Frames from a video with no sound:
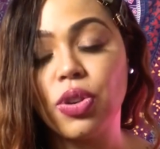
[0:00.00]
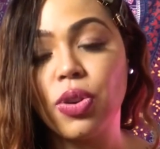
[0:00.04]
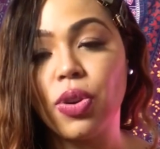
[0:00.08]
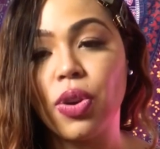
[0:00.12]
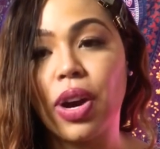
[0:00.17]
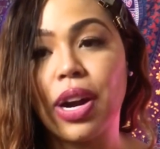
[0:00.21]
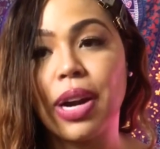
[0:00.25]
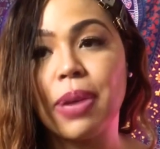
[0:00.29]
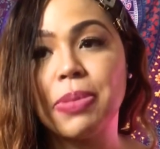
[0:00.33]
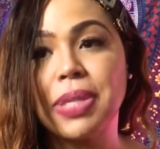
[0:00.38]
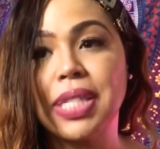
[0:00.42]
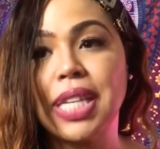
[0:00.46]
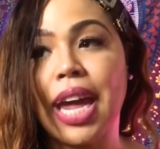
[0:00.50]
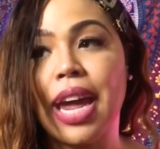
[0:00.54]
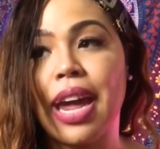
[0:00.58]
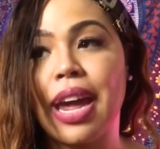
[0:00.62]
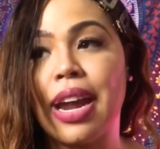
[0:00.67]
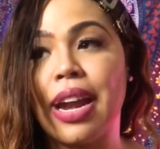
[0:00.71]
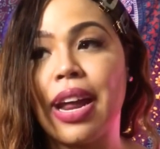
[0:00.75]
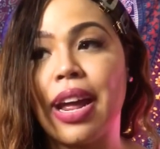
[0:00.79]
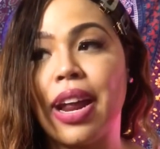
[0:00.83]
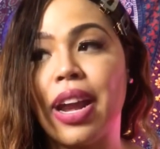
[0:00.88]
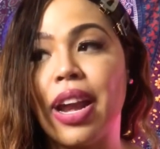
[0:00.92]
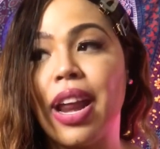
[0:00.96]
You know what I'm
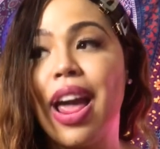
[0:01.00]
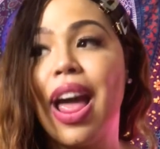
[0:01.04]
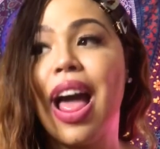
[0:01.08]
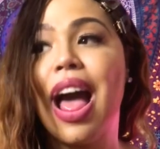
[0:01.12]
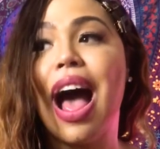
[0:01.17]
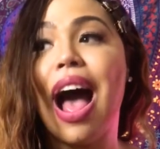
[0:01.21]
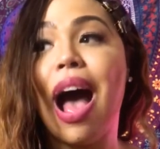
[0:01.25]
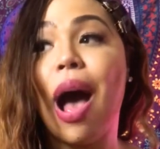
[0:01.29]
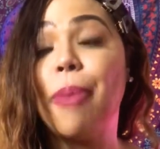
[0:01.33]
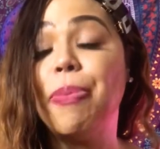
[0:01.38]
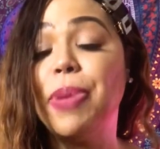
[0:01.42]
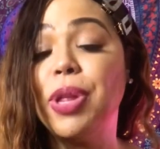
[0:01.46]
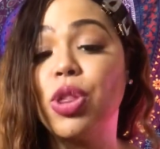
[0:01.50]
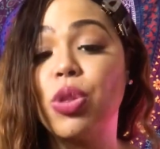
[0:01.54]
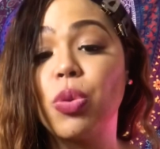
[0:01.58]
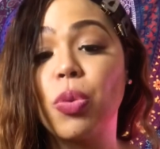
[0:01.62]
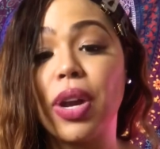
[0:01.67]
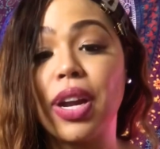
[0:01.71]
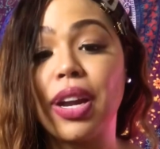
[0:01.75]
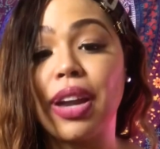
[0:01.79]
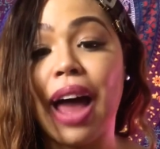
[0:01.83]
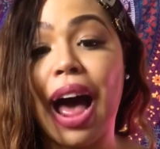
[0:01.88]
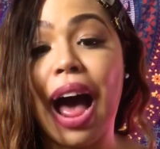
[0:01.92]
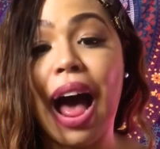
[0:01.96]
saying? And I've been
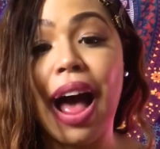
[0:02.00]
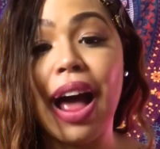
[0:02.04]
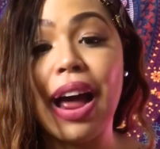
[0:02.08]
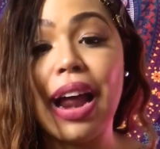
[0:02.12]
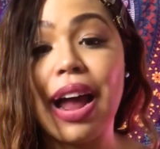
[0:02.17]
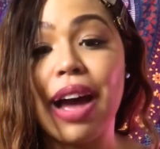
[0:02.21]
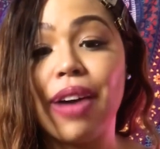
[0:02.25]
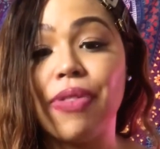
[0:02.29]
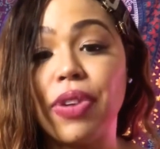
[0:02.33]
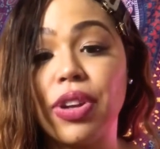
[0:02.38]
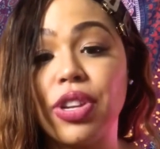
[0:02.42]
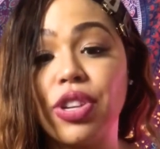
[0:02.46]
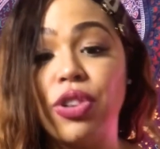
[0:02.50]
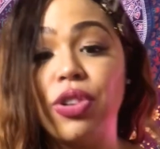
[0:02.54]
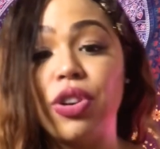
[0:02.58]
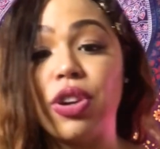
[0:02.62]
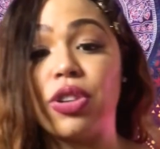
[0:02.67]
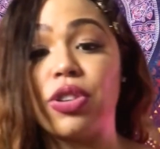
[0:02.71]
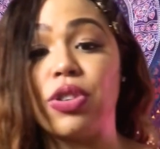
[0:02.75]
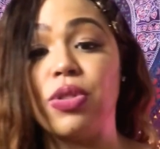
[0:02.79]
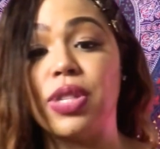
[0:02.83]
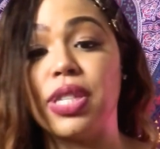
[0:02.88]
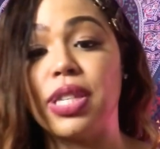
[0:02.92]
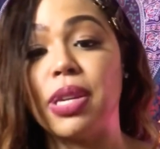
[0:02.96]
through a lot. You
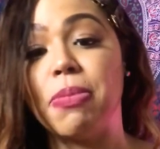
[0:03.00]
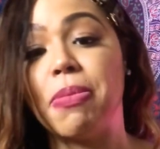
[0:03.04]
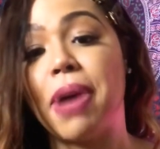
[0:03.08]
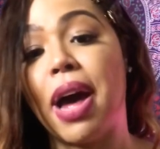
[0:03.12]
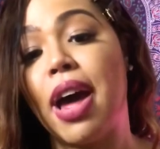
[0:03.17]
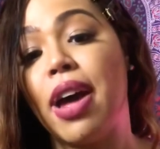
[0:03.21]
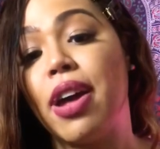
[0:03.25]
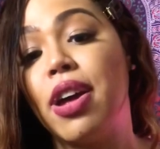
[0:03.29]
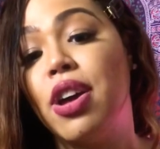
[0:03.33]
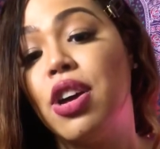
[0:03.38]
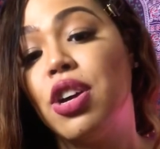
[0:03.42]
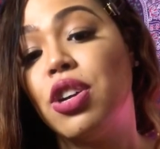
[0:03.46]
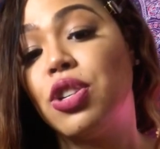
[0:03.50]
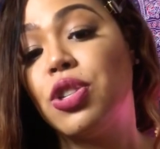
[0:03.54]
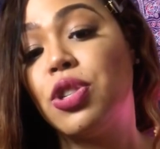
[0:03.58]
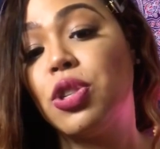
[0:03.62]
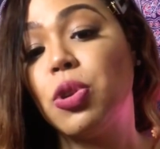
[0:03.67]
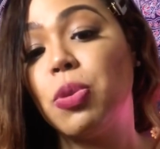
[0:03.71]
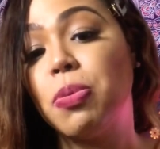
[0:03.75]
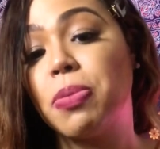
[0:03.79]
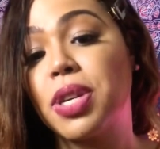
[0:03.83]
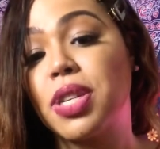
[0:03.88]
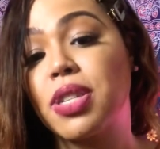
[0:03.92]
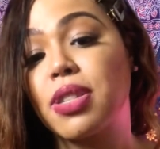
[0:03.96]
know, you see my
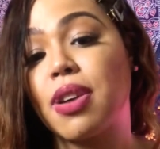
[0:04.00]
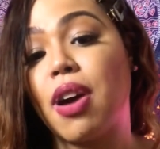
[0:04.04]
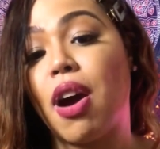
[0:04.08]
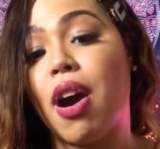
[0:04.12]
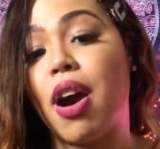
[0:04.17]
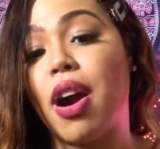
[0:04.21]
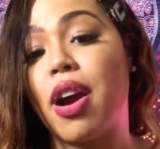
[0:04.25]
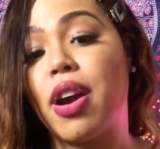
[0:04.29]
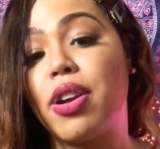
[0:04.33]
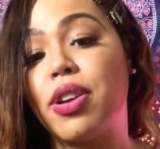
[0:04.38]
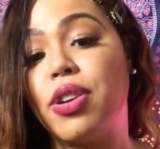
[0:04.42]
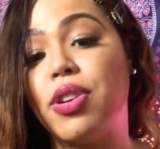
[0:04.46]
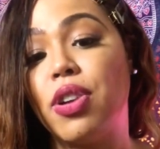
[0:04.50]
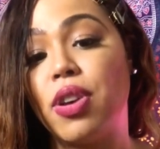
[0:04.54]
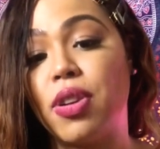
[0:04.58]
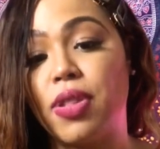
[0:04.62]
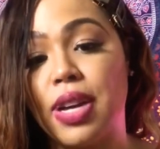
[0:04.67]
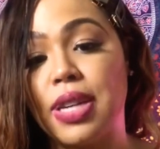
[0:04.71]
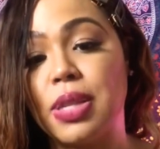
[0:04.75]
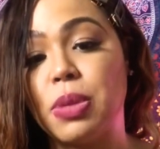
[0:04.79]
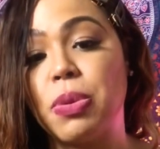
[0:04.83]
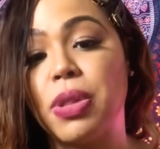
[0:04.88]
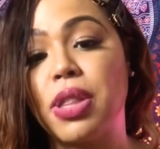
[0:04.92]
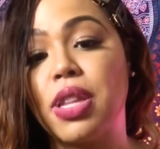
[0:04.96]
tumor scar. You know,
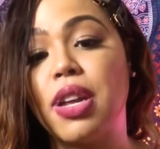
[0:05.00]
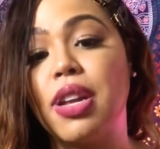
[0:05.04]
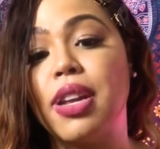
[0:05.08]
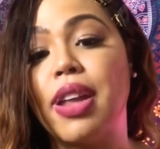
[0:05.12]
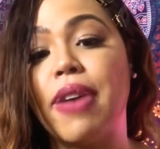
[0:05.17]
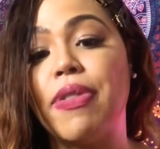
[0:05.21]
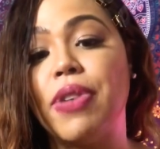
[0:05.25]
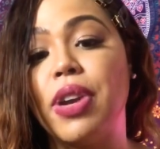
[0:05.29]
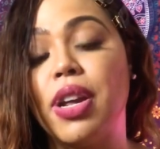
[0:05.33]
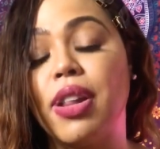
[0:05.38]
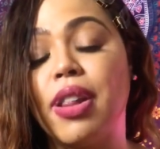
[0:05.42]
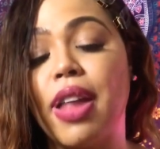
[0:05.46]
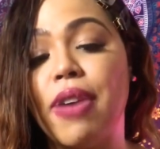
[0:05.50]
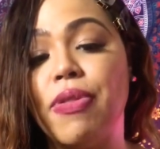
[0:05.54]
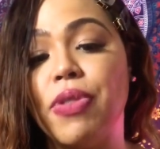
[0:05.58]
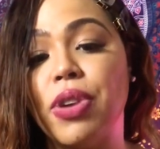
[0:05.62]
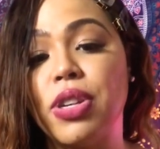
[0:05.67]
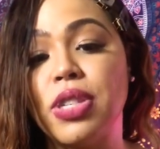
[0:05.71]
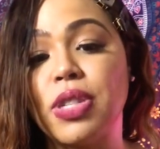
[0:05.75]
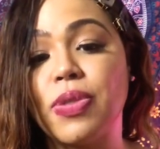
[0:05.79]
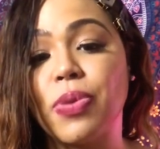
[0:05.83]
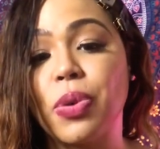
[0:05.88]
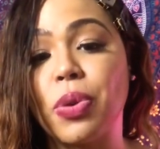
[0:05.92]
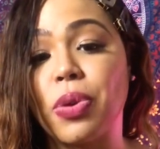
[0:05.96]
that's what the
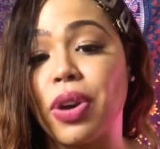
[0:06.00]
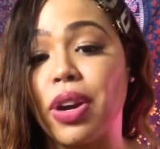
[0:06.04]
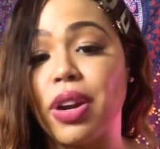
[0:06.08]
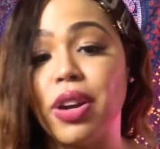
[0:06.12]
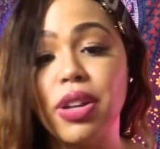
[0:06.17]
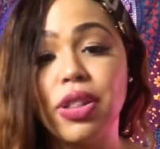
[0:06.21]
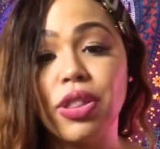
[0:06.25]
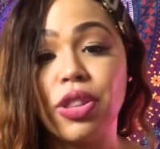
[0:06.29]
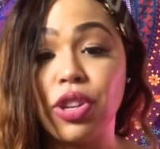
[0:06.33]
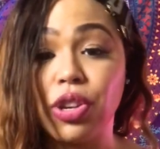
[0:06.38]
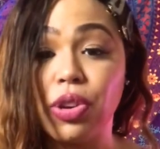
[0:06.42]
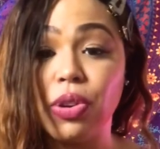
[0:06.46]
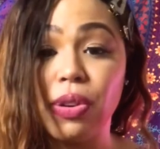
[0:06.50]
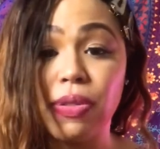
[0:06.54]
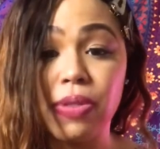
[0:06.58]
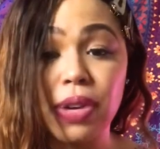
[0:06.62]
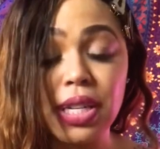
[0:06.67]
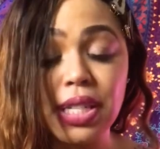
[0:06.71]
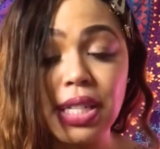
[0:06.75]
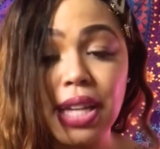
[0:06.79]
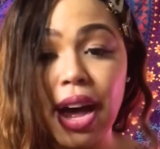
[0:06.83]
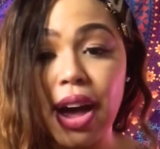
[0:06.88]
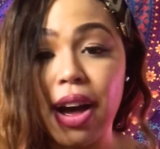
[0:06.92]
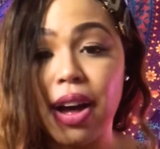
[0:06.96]
1111 is for. The
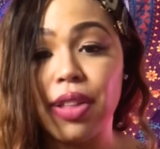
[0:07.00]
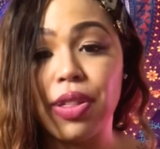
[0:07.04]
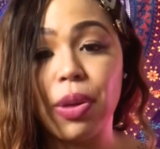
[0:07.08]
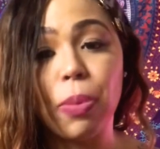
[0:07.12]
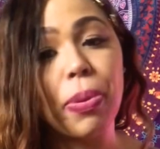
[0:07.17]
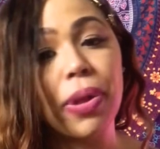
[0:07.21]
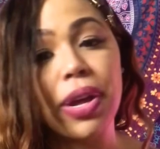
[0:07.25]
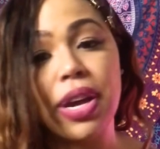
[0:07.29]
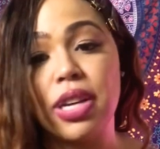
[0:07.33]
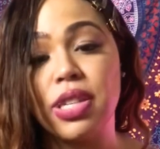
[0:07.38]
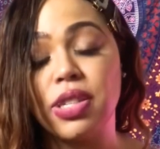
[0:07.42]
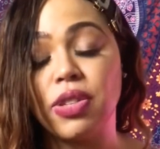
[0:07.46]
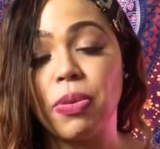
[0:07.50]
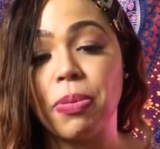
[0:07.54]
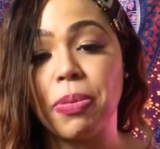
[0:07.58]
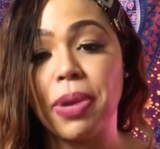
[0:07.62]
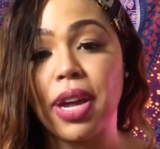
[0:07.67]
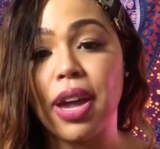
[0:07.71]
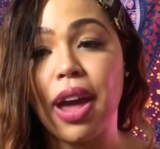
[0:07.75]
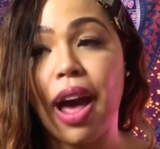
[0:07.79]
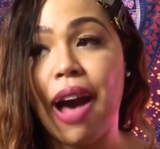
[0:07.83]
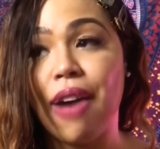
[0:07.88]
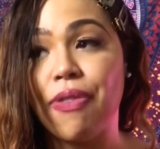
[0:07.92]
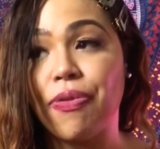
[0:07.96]
universe had other plans for
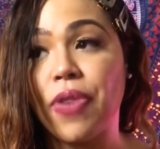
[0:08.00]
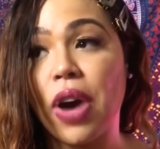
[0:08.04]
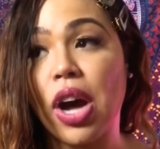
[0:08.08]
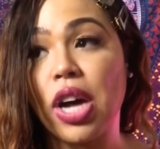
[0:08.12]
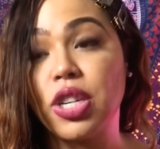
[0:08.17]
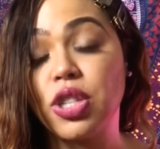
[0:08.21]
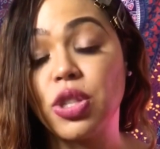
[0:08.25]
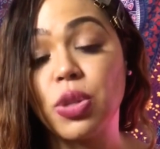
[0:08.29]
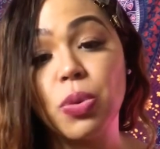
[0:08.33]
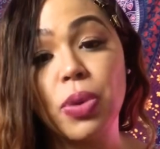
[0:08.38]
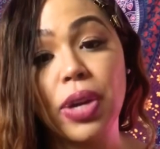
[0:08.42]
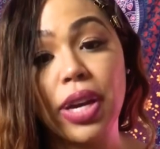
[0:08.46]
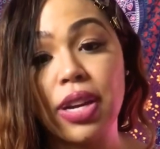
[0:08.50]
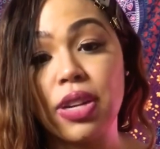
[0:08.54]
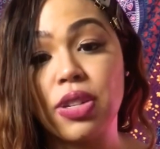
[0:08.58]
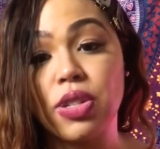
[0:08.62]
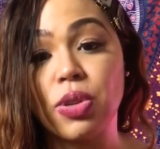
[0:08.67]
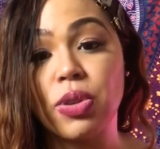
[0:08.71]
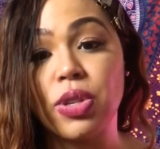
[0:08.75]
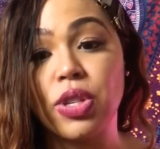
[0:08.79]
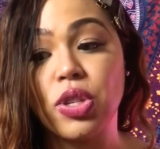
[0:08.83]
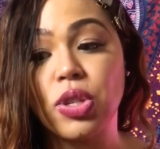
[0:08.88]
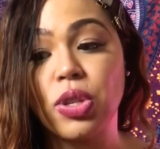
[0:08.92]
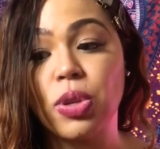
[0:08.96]
me. I fought 2
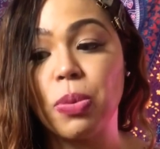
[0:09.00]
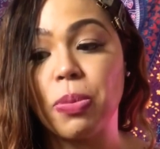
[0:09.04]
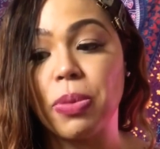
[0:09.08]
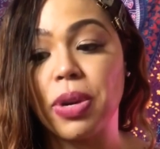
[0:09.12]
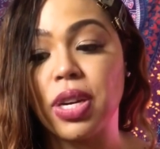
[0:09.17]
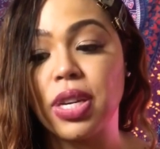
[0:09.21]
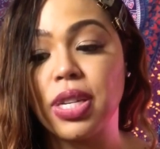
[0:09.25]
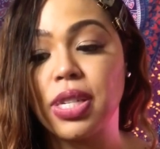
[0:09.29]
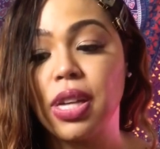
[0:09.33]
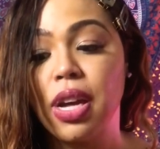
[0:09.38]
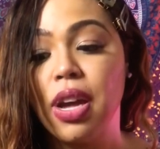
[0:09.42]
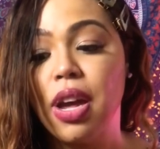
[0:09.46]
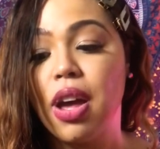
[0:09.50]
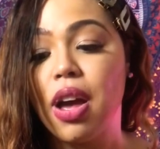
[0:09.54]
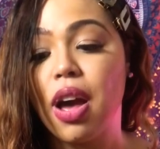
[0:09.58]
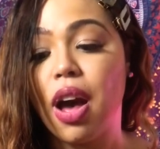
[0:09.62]
cancerous tumors.